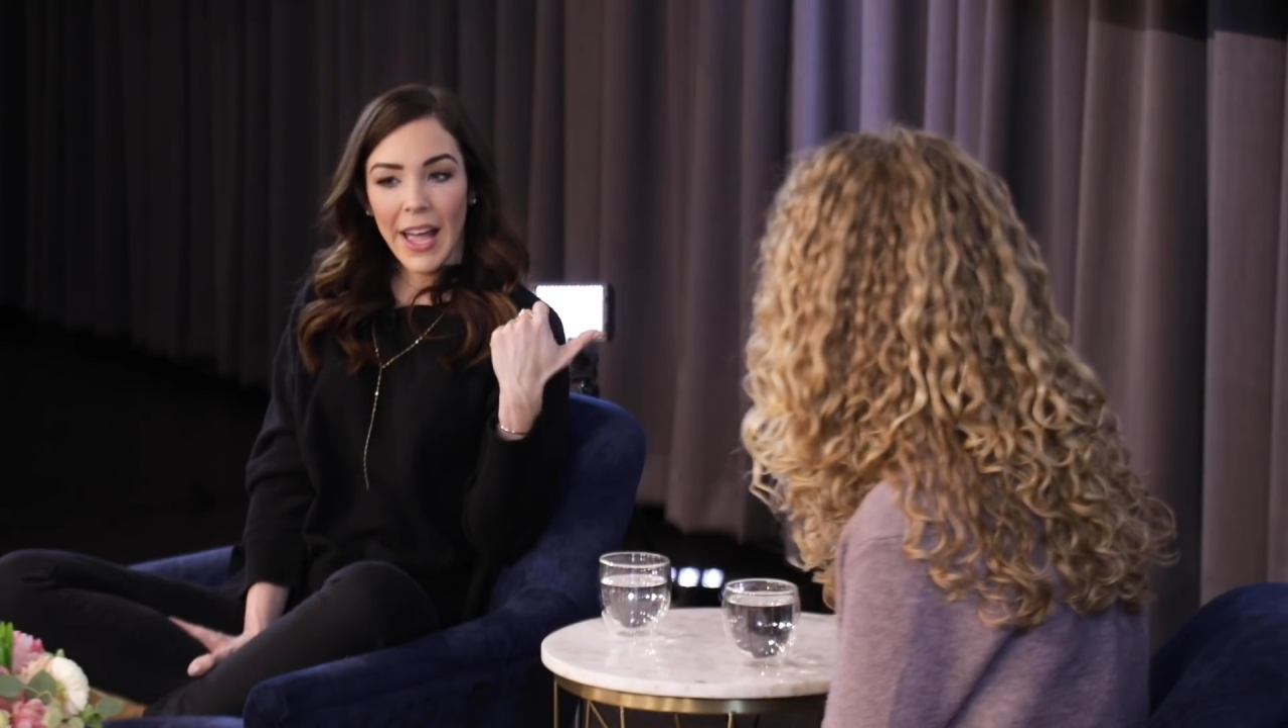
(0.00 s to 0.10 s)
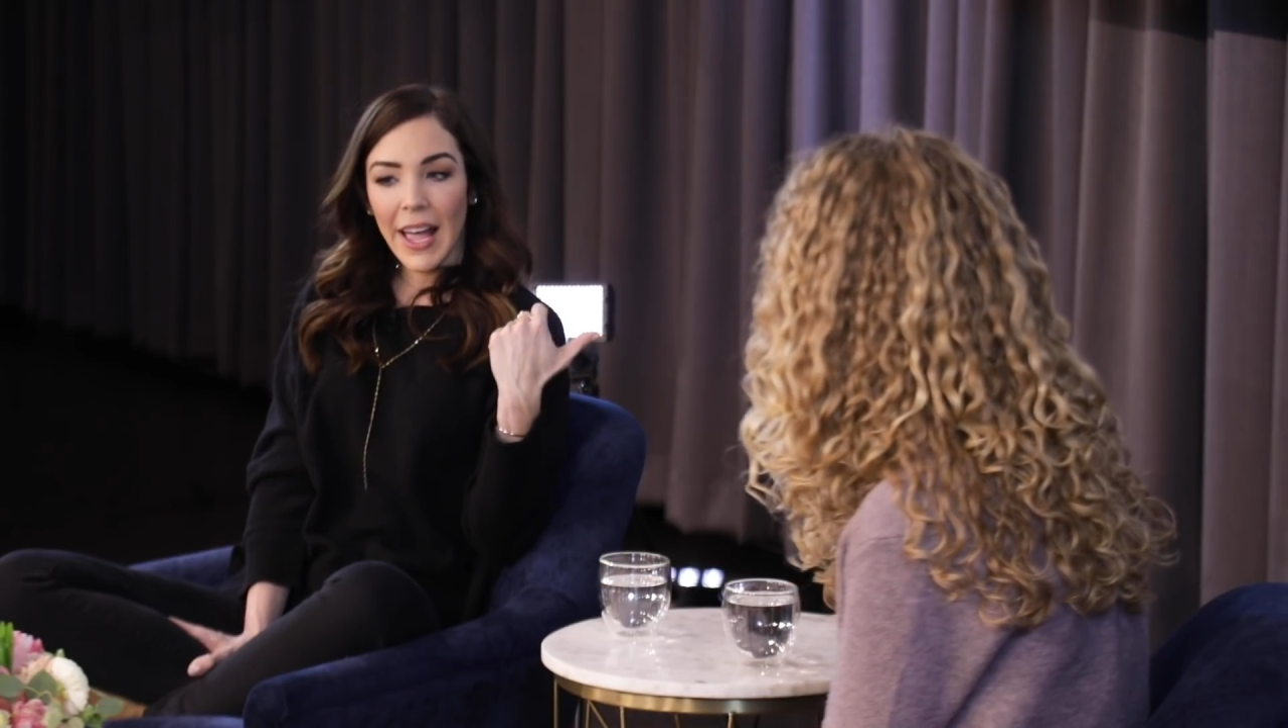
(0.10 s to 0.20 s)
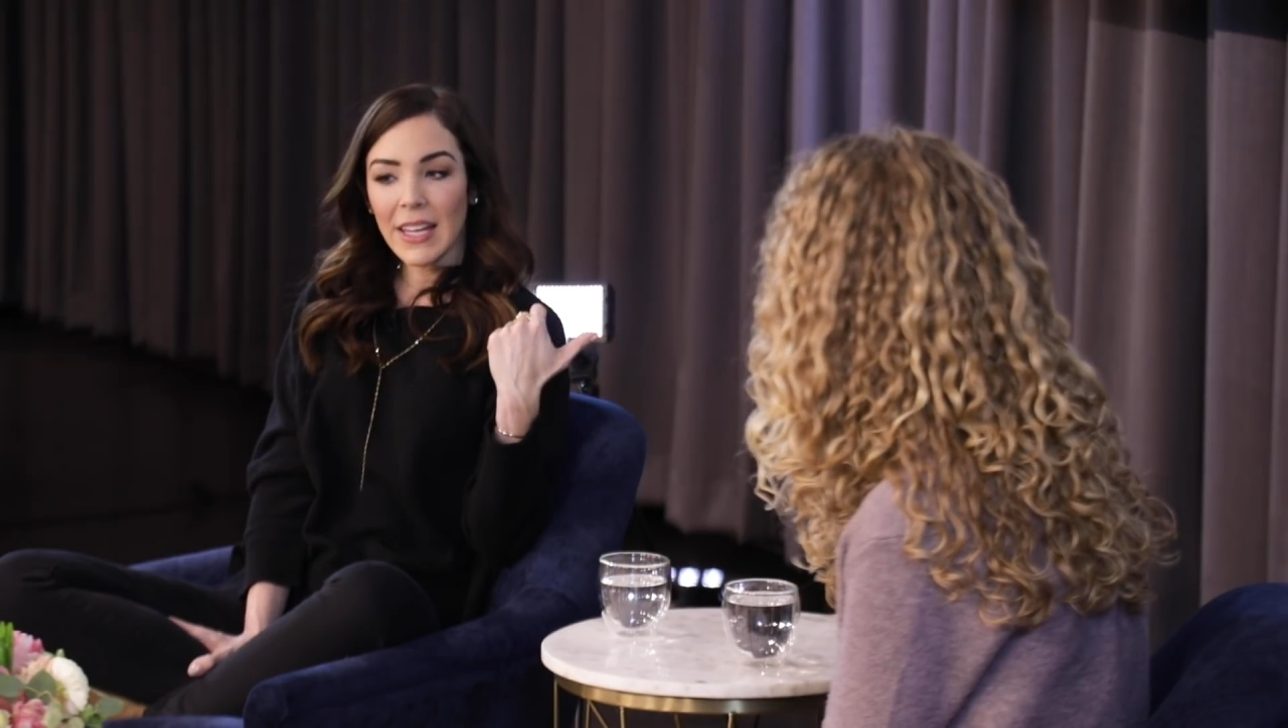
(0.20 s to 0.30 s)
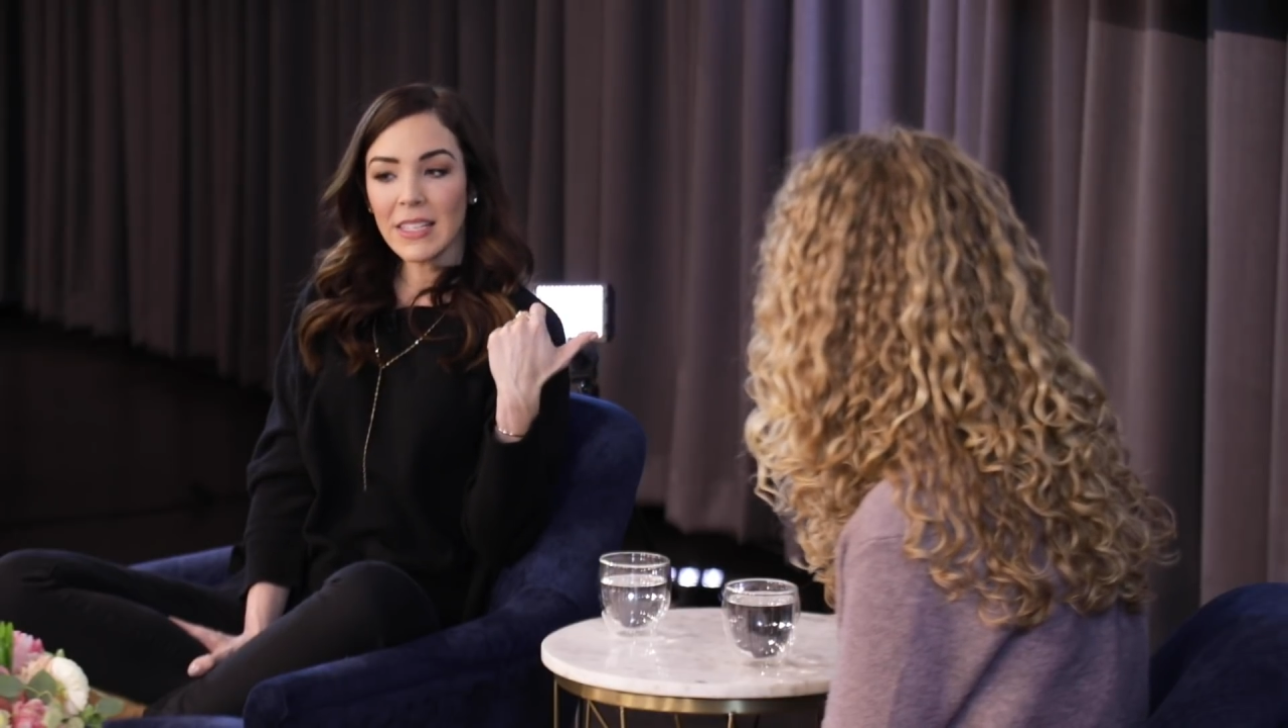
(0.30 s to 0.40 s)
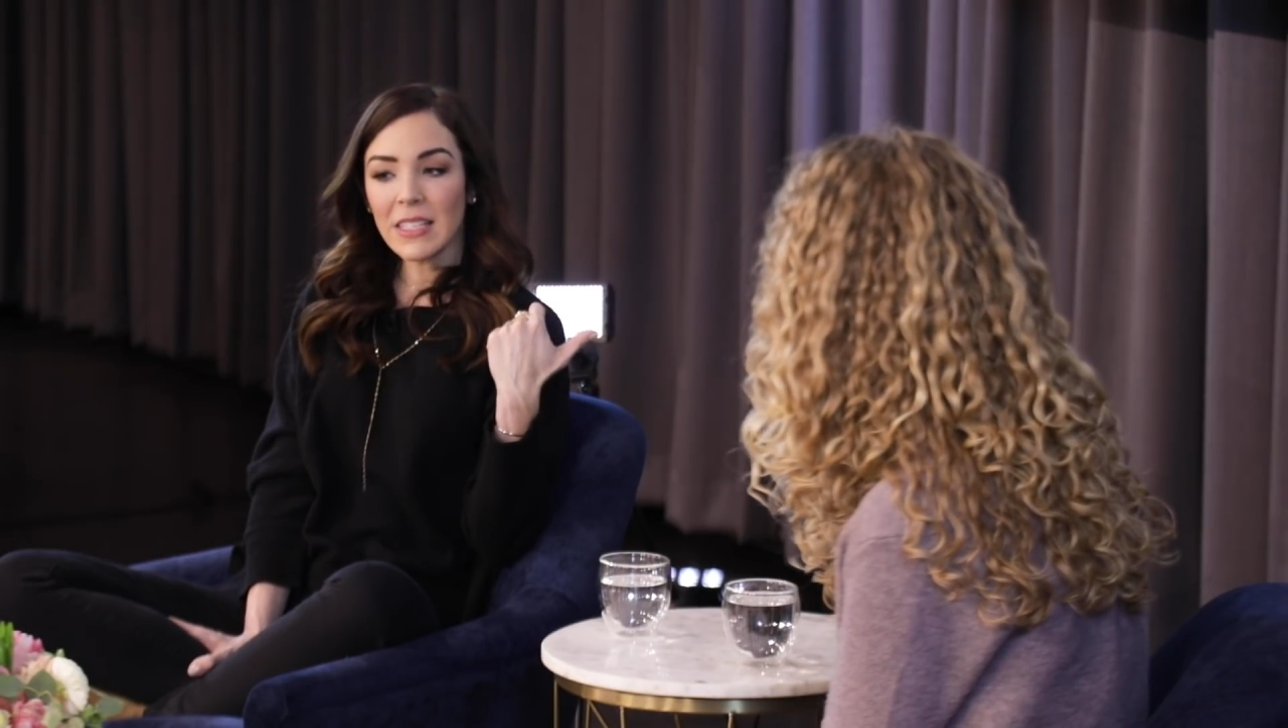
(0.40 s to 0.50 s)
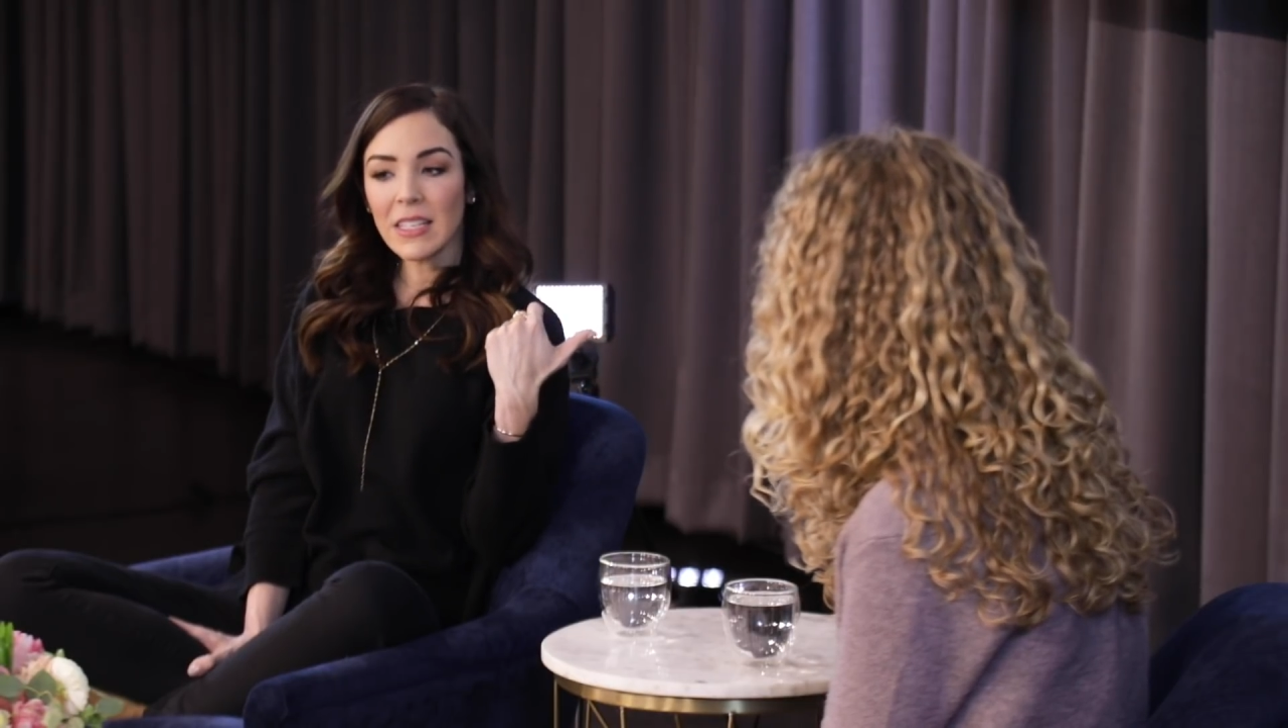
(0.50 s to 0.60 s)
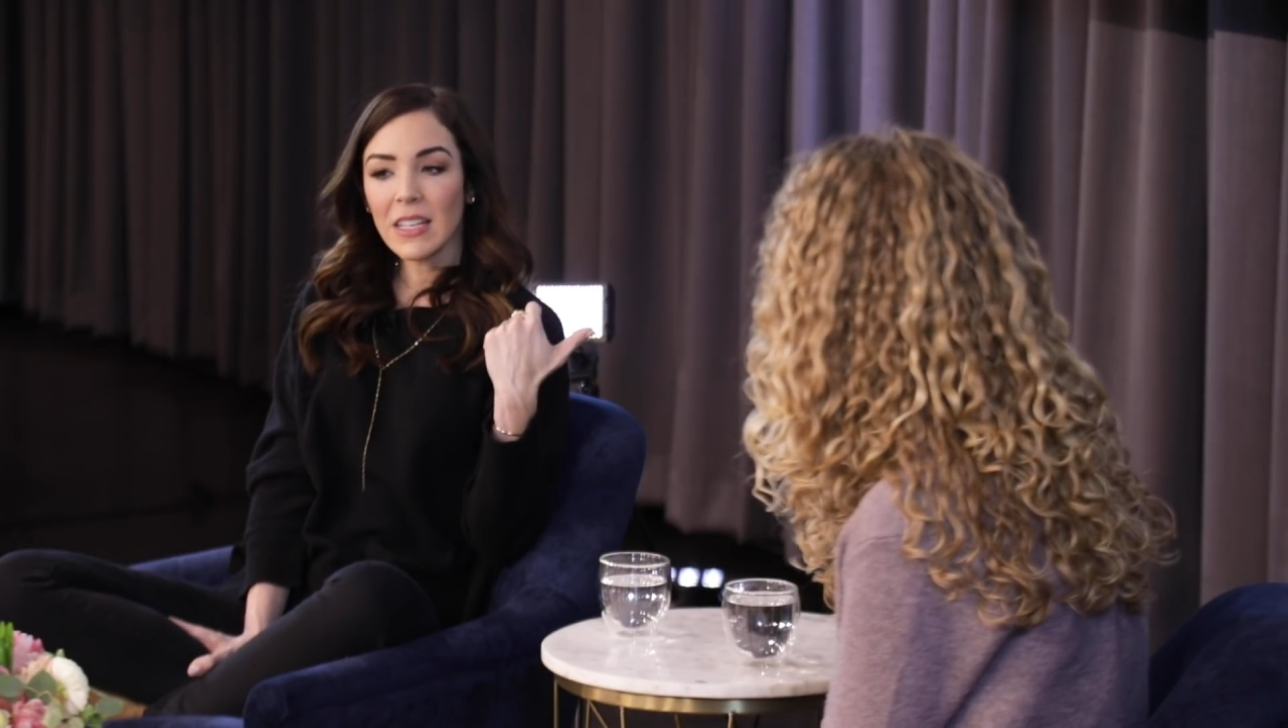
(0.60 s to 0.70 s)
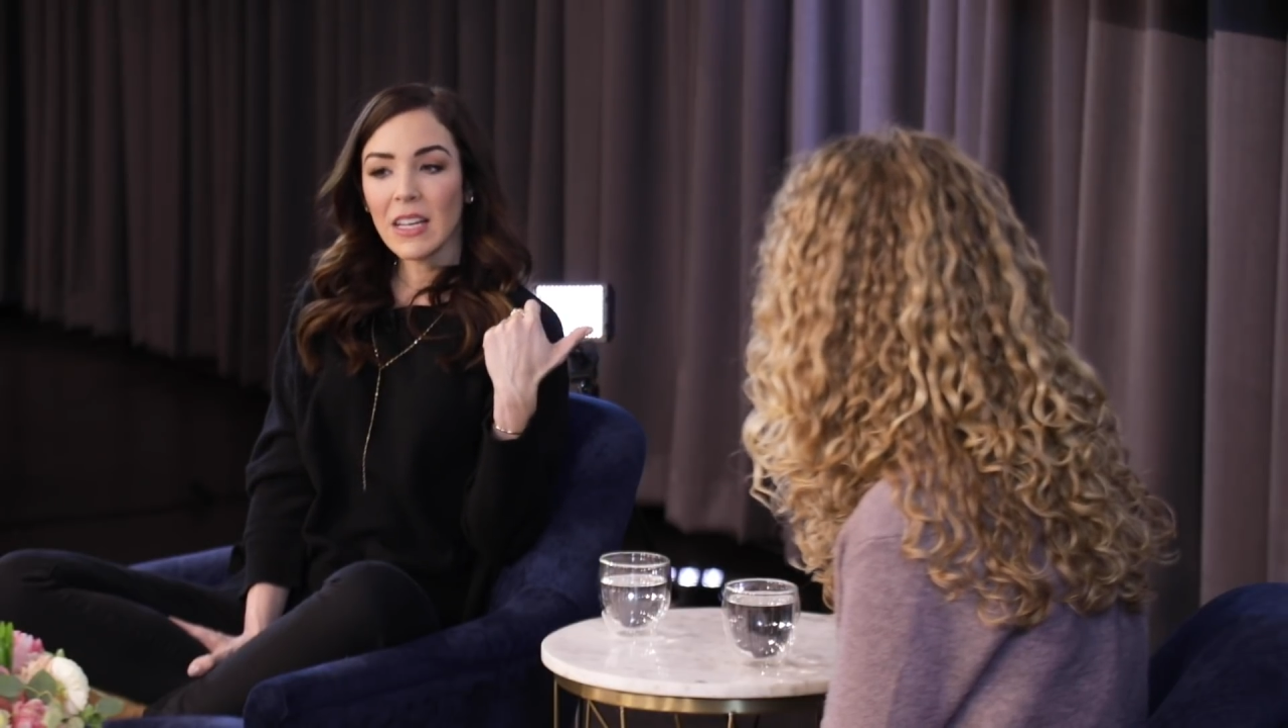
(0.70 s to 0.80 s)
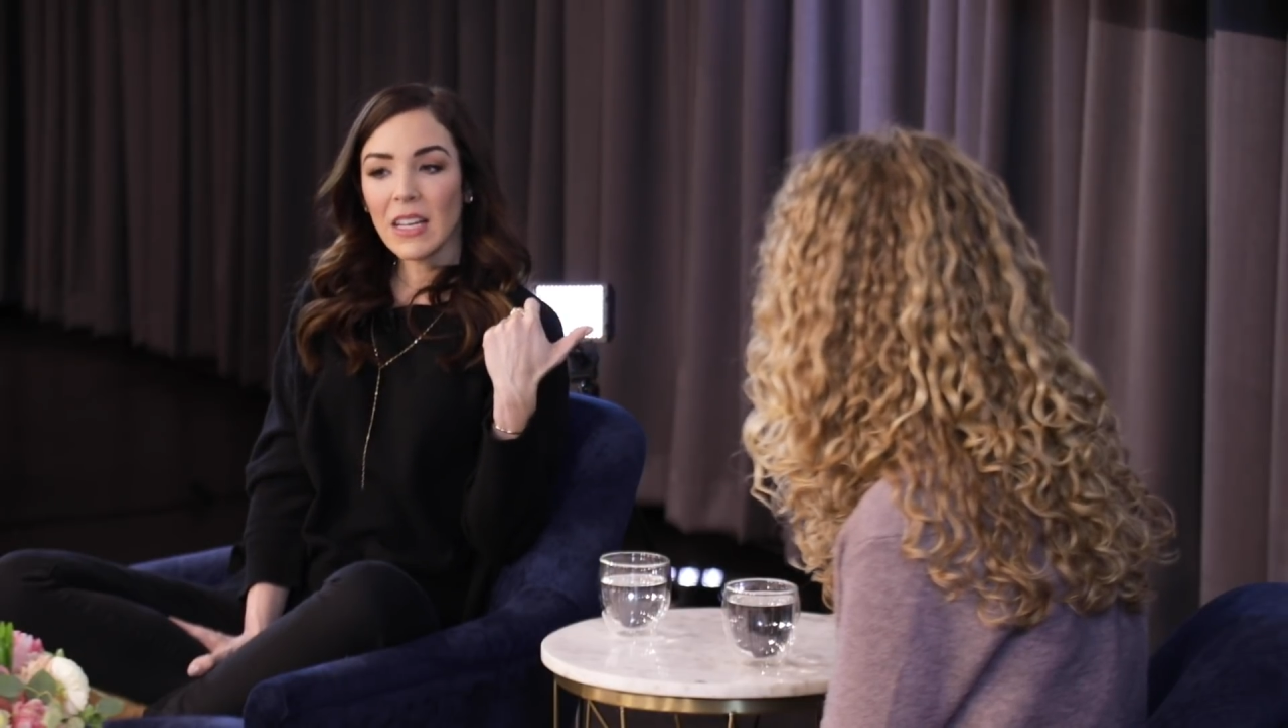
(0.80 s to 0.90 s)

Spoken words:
And